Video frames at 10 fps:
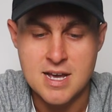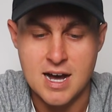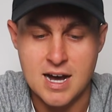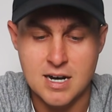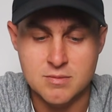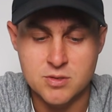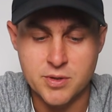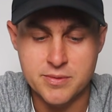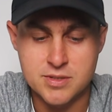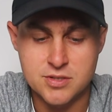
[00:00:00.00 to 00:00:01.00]
So
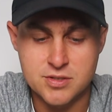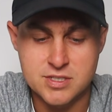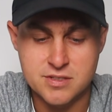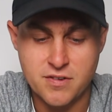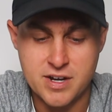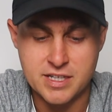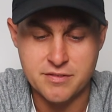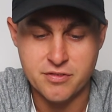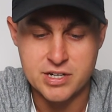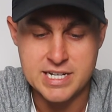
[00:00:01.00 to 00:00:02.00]
what you want to do is just find the
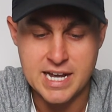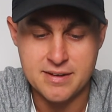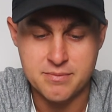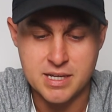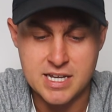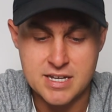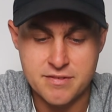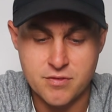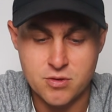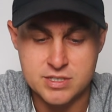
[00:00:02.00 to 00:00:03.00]
free game key
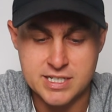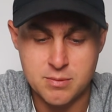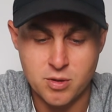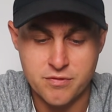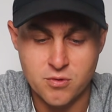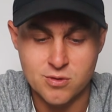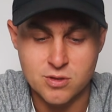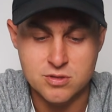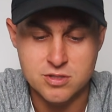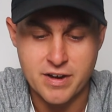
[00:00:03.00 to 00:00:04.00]
for Diablo IV
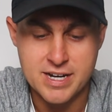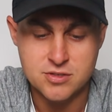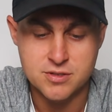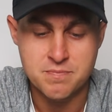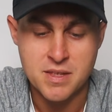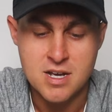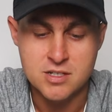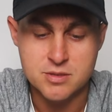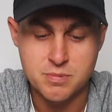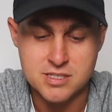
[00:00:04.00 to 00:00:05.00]
Lords of Hatred.
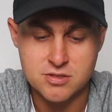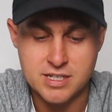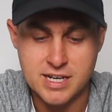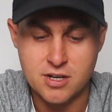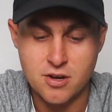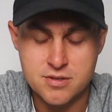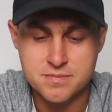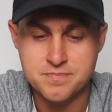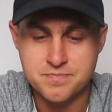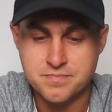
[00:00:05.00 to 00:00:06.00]
Just press on Get
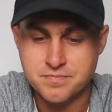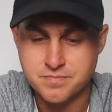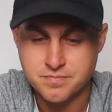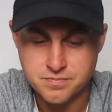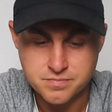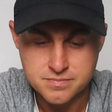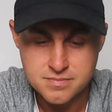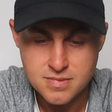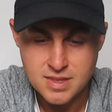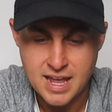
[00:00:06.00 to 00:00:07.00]
Code.
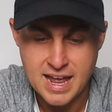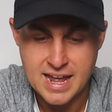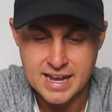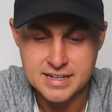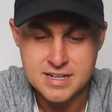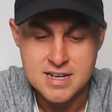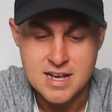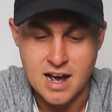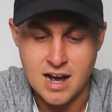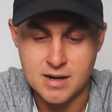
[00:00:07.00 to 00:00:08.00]
And
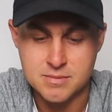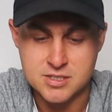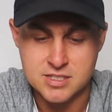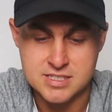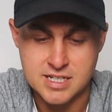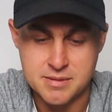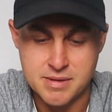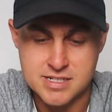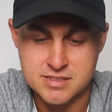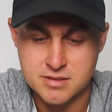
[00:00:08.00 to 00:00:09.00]
it's going to say
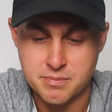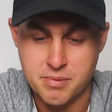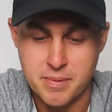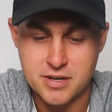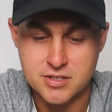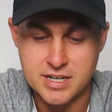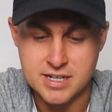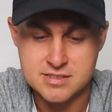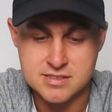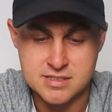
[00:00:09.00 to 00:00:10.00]
basically prepare your
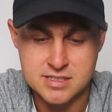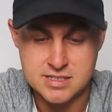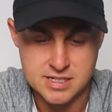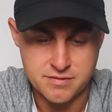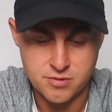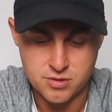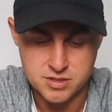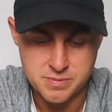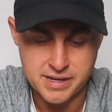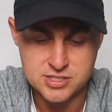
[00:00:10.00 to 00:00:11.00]
next D4
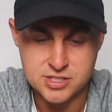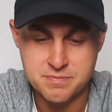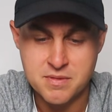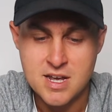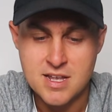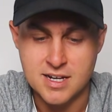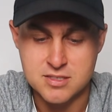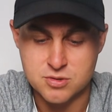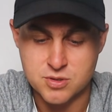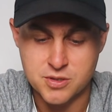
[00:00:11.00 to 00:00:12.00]
expansion.
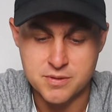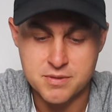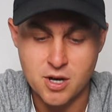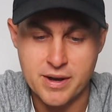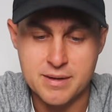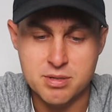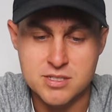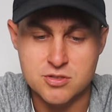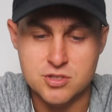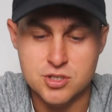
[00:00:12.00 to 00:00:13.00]
That's all good. Go ahead and
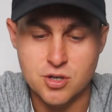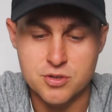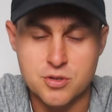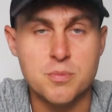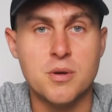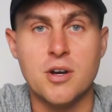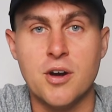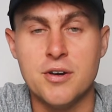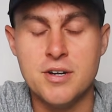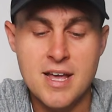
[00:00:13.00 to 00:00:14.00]
press on Show Coupon
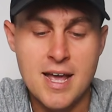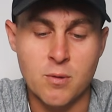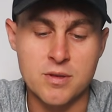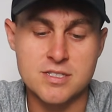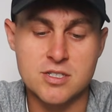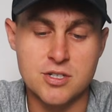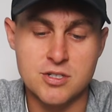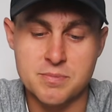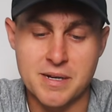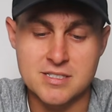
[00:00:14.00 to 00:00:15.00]
Code. What this is going to
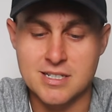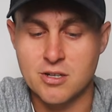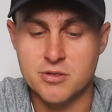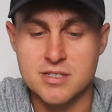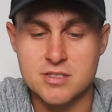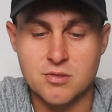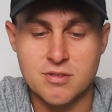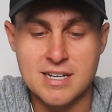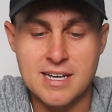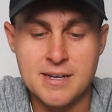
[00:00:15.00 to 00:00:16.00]
do is basically load this little
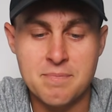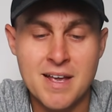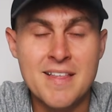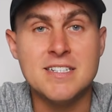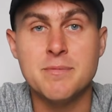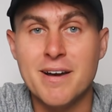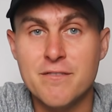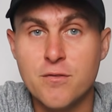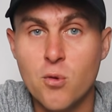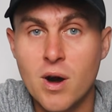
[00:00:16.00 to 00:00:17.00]
thing here. There's
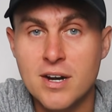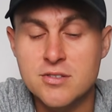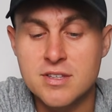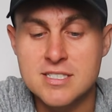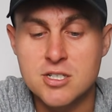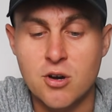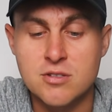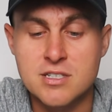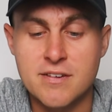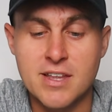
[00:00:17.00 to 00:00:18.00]
about 400 of these
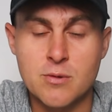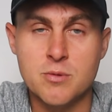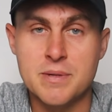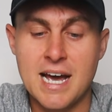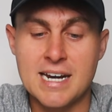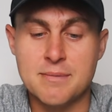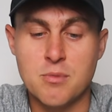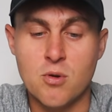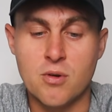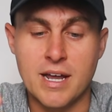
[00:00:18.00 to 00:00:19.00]
codes left. They will be adding
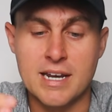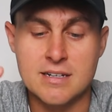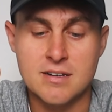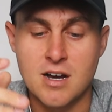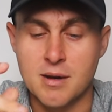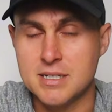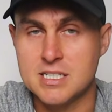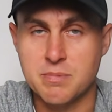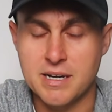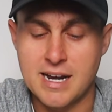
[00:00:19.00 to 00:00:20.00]
more, and I'm going to
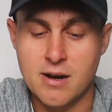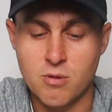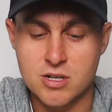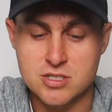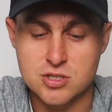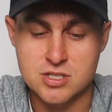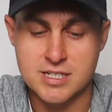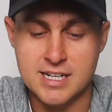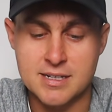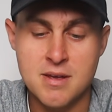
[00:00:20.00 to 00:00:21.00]
explain how it works in just a
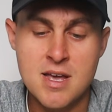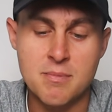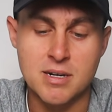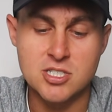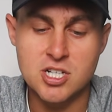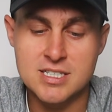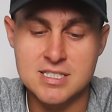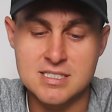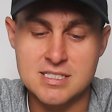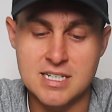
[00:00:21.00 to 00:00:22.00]
second. But as you guys
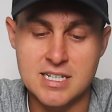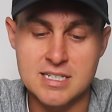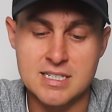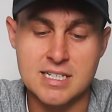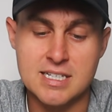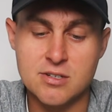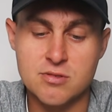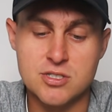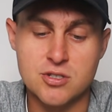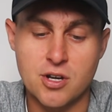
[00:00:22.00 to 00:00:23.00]
can see here,
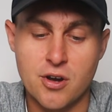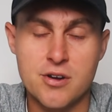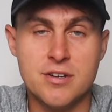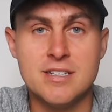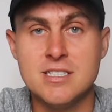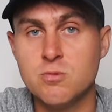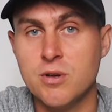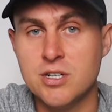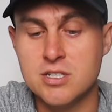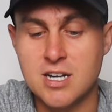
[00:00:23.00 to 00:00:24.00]
here is your code. This is
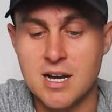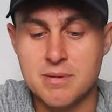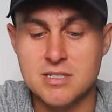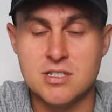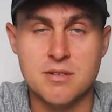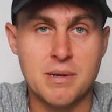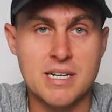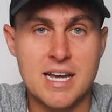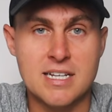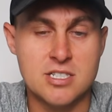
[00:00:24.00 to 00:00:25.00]
what you're going to type into your
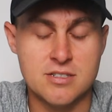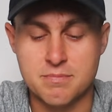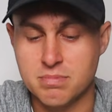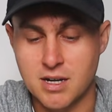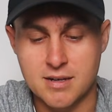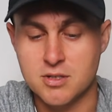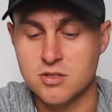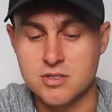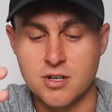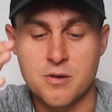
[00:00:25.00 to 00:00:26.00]
Bnet, to your
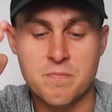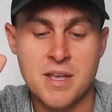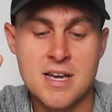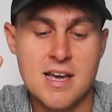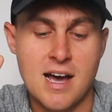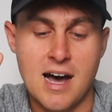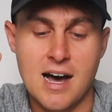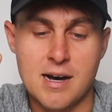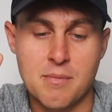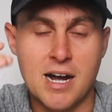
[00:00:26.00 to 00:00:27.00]
console.
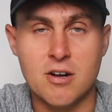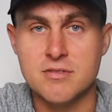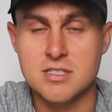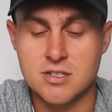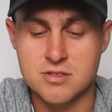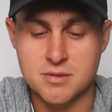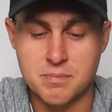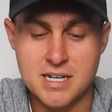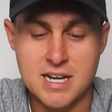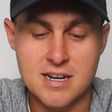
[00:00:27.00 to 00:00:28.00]
I've obviously got this on
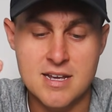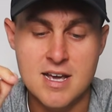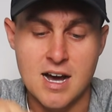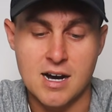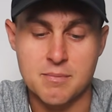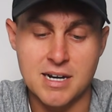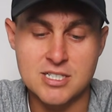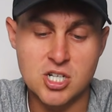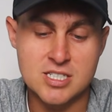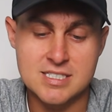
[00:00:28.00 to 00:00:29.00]
Bnet. But
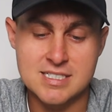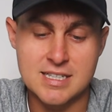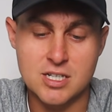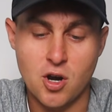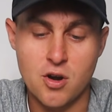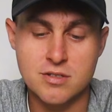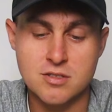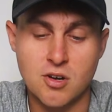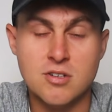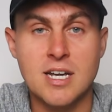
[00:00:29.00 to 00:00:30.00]
as you guys can see, the code
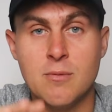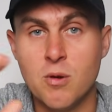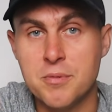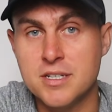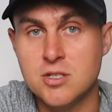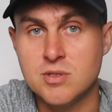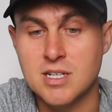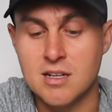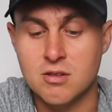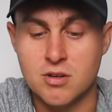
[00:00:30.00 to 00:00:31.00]
is locked, and what we're going to do is
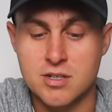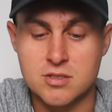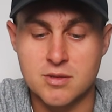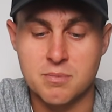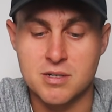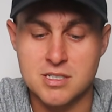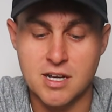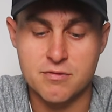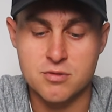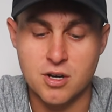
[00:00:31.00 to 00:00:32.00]
unlock it. So I'm going to press
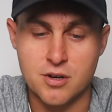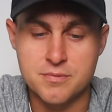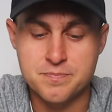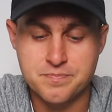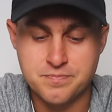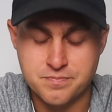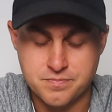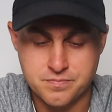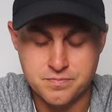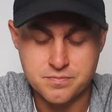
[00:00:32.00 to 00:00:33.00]
Get Full Code.
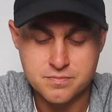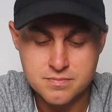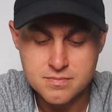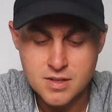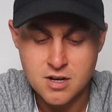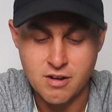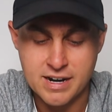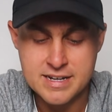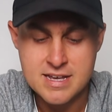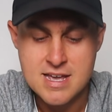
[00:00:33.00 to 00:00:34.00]

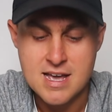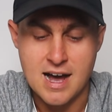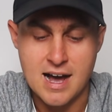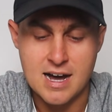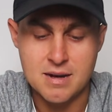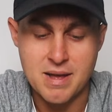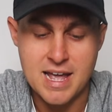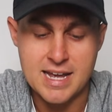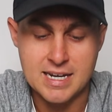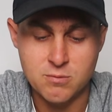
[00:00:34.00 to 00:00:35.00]
Alrighty.
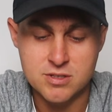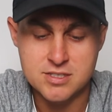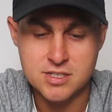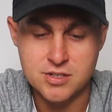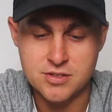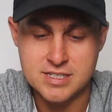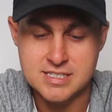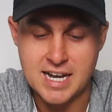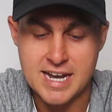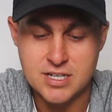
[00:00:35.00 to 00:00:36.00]
And what it's going to do
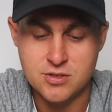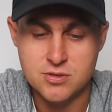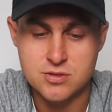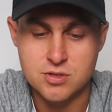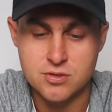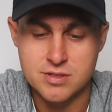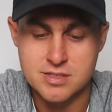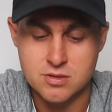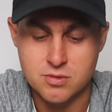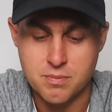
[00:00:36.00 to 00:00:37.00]
is take you to
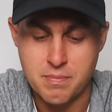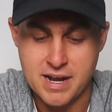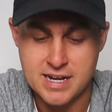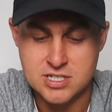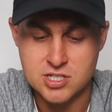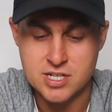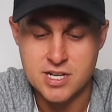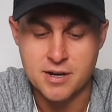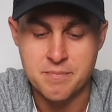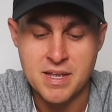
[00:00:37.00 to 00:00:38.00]
this little page
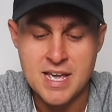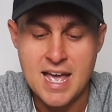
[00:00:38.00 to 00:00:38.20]
here.